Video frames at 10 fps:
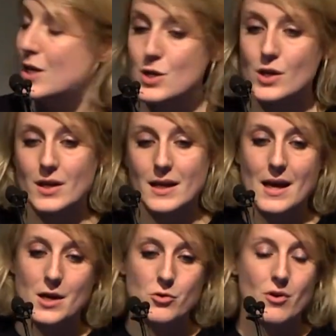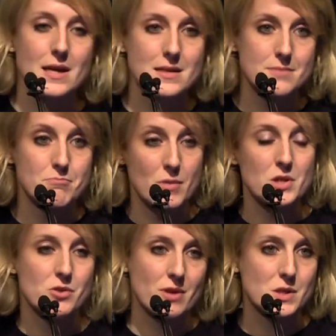you're going to get a
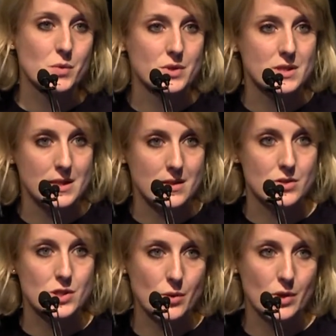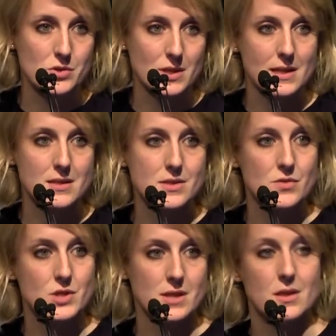much greater quantity than 200 litres of
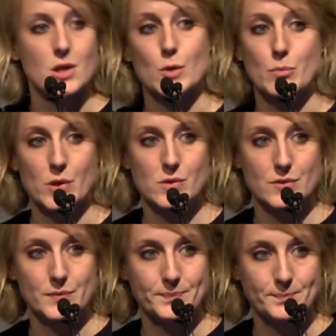gin that you can bottle.